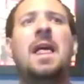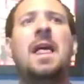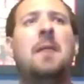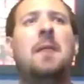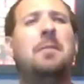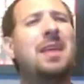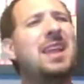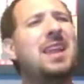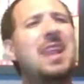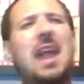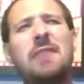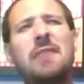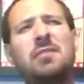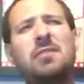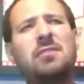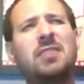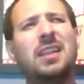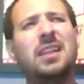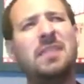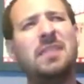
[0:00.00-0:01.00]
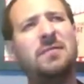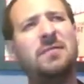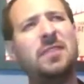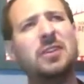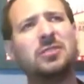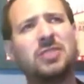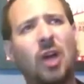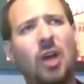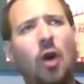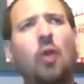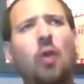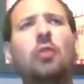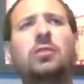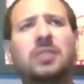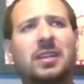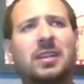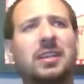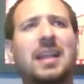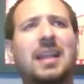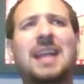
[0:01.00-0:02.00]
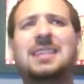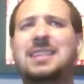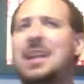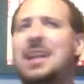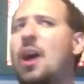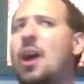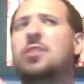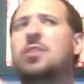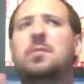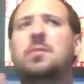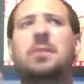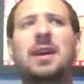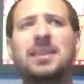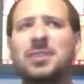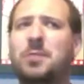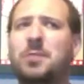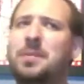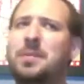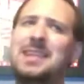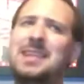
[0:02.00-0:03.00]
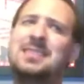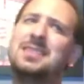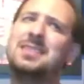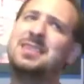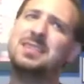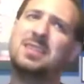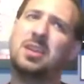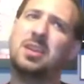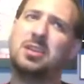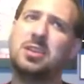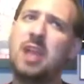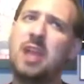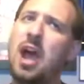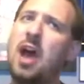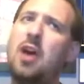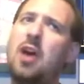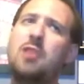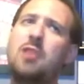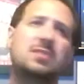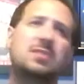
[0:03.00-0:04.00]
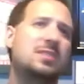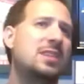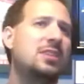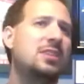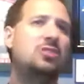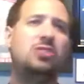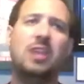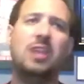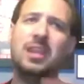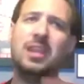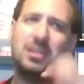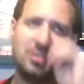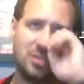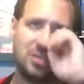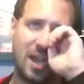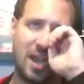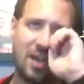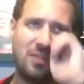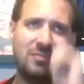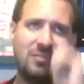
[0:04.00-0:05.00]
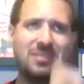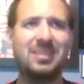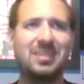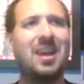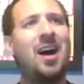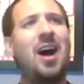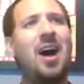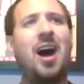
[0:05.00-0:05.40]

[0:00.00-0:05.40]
But it never really feels old collecting all the puzzle pieces, the notes, the Jinjos.